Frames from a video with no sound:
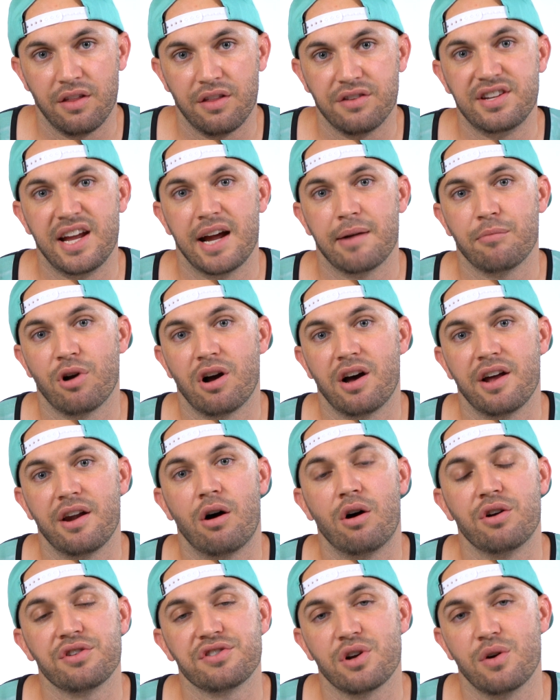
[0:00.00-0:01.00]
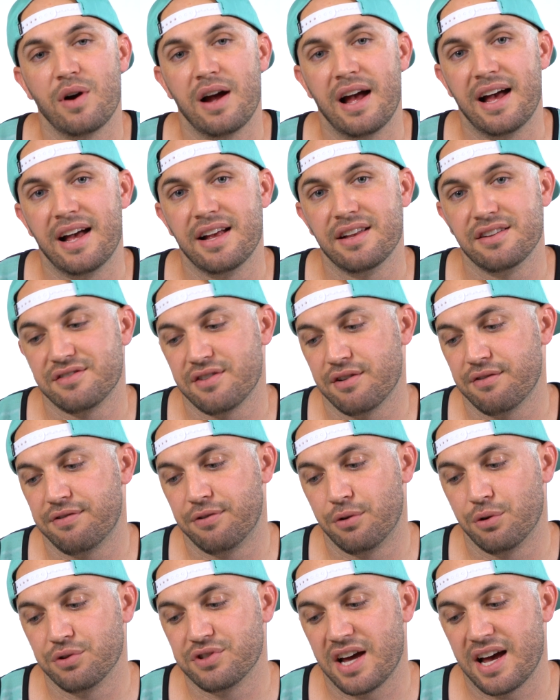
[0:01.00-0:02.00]
The Tamron also has
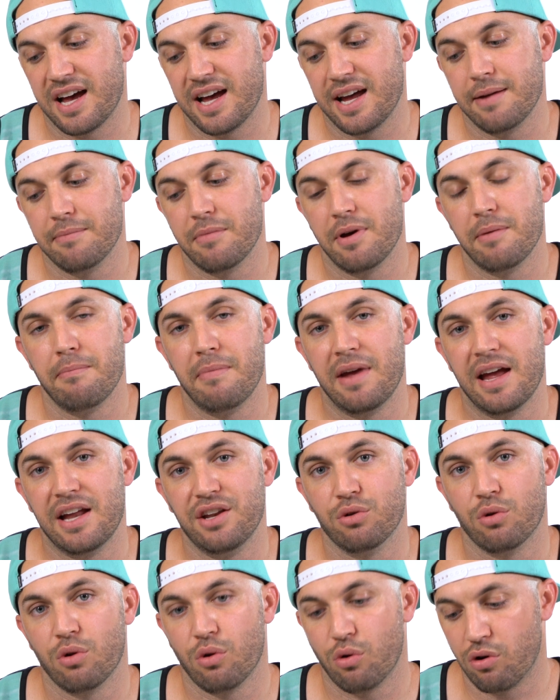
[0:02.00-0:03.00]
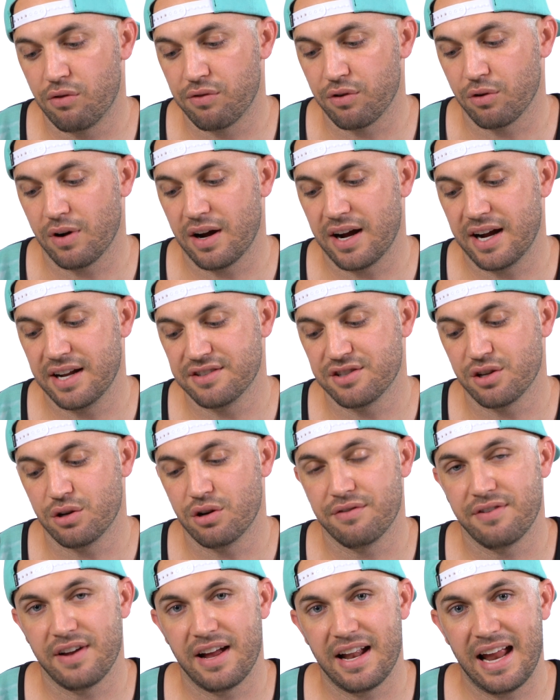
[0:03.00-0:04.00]
full-time manual override,
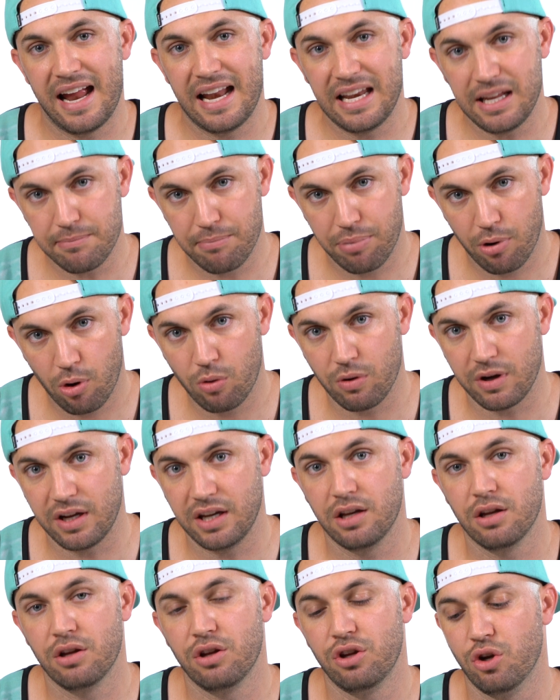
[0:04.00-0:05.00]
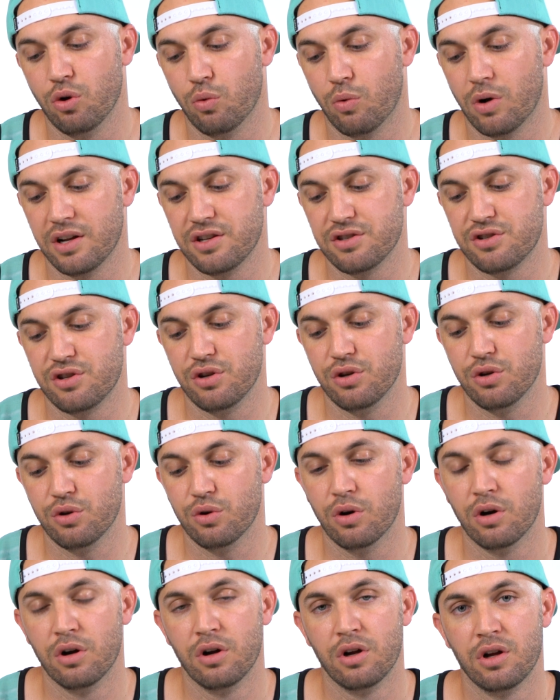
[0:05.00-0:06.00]
so if at any point you want
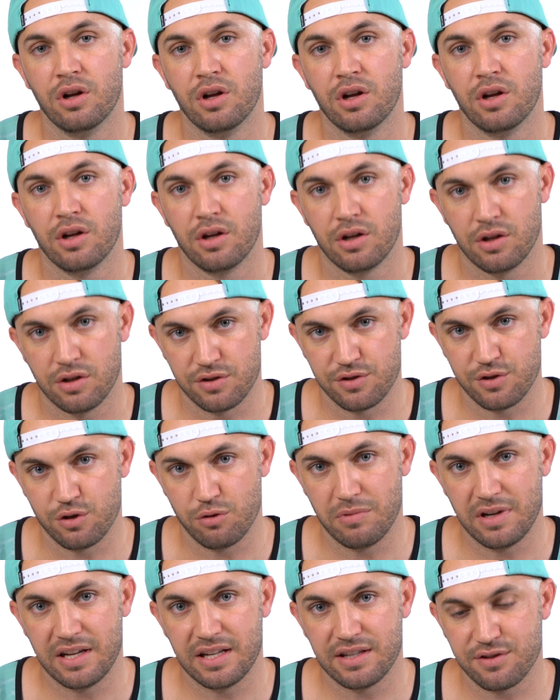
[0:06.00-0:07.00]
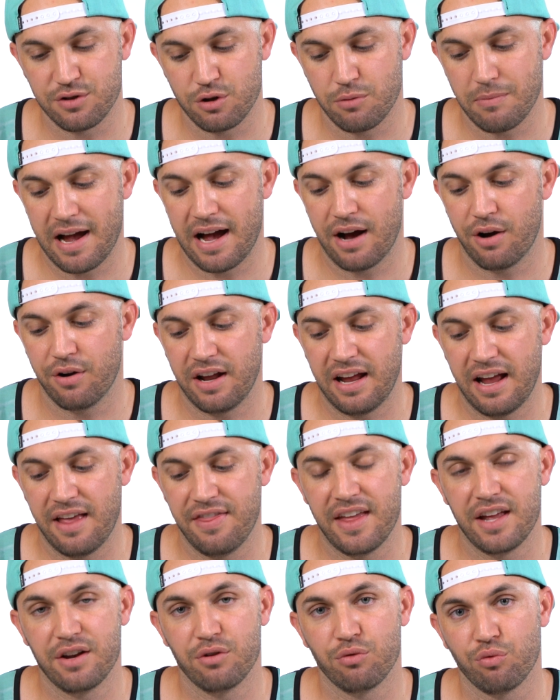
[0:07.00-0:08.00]
to zoom in, zoom out,
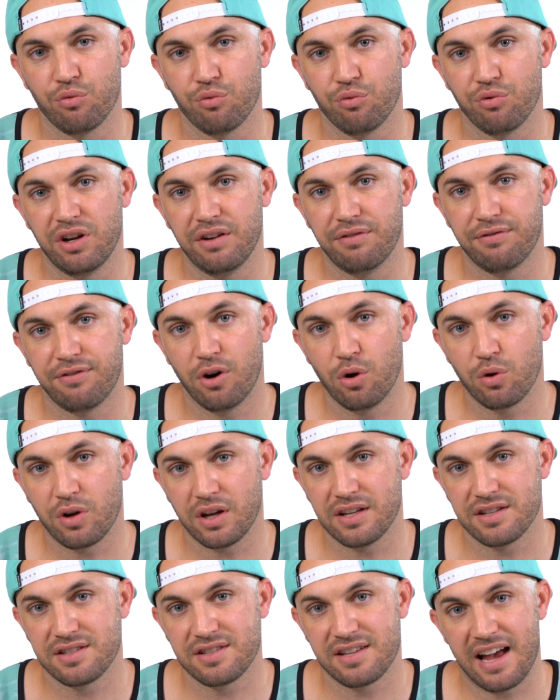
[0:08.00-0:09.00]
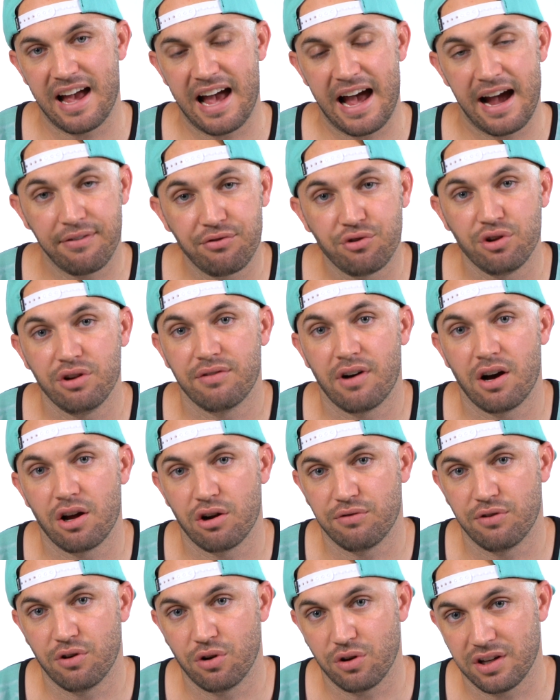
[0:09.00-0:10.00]
and then refocus after you've
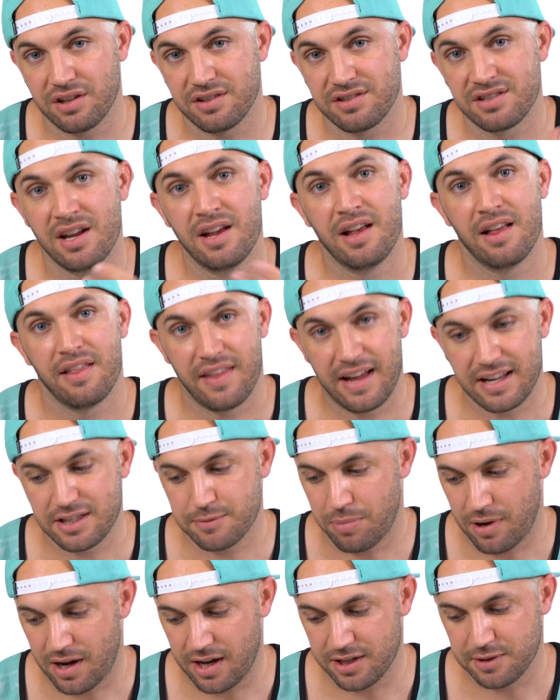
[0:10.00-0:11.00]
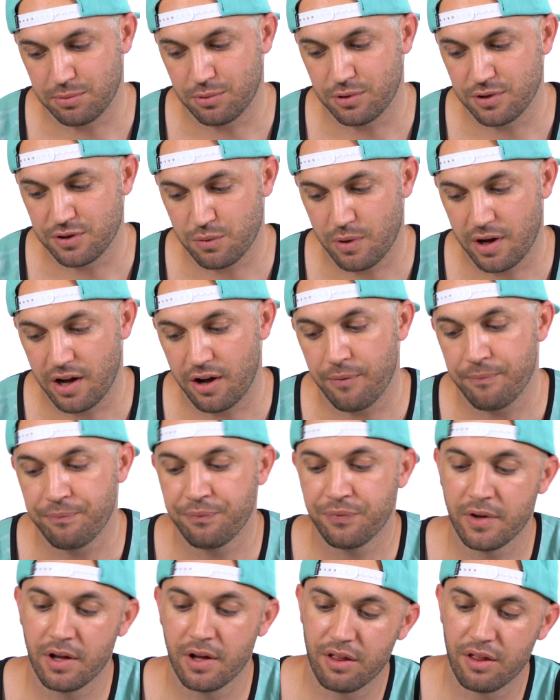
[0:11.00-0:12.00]
autofocused, that's possible as well.
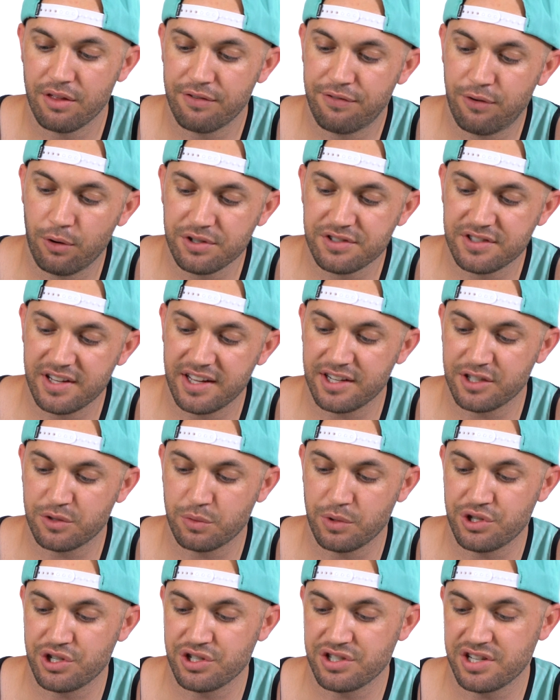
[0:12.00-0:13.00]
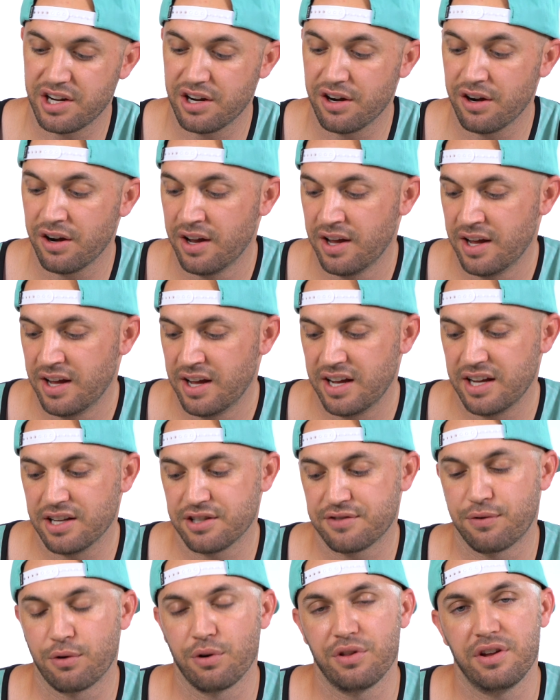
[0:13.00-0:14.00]
The fourth set of switches here
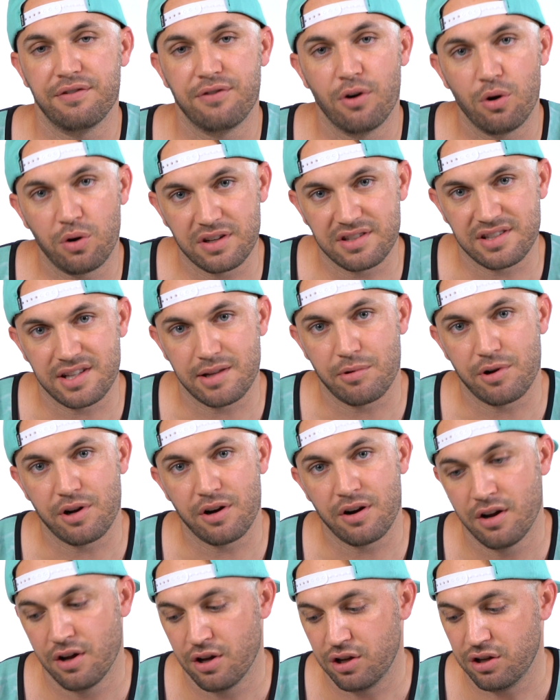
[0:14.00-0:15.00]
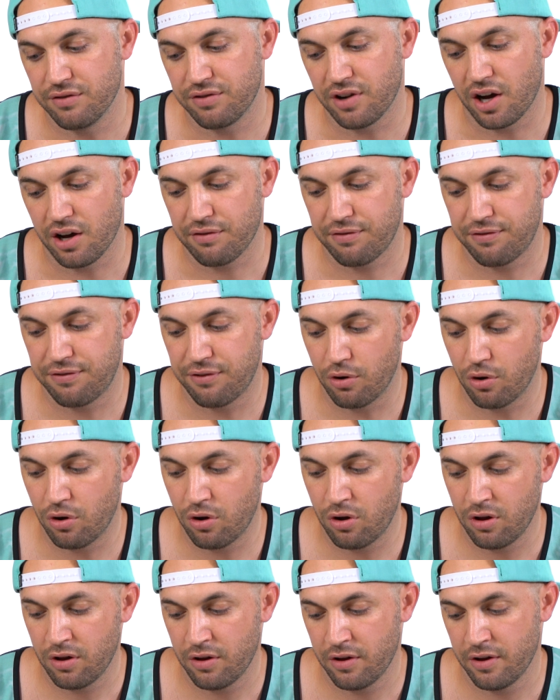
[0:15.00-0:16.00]
is for the focus limiter. You've got
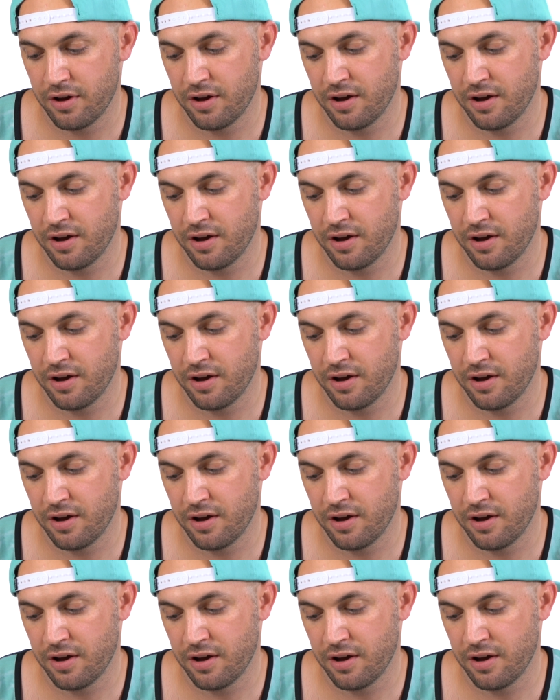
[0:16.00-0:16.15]
full,